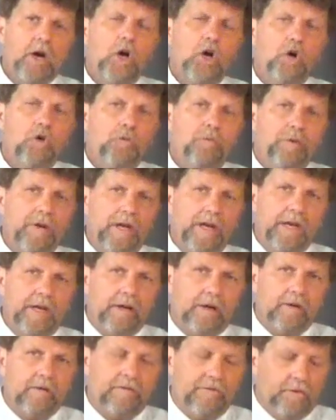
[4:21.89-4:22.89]
open
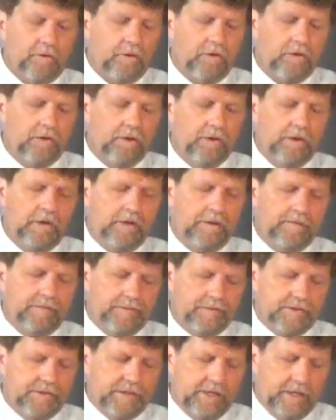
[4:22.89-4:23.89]
interval
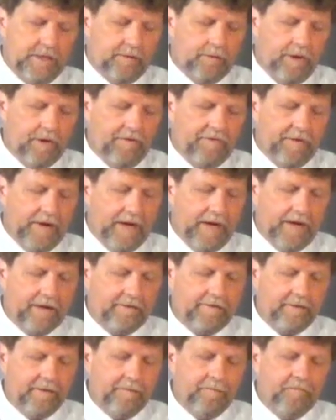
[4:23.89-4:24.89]
0,
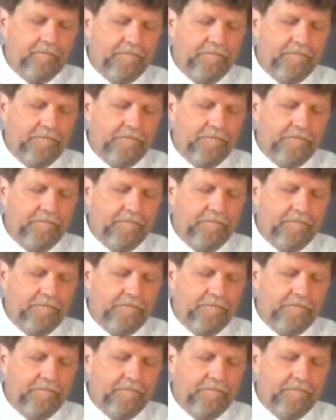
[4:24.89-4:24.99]
5?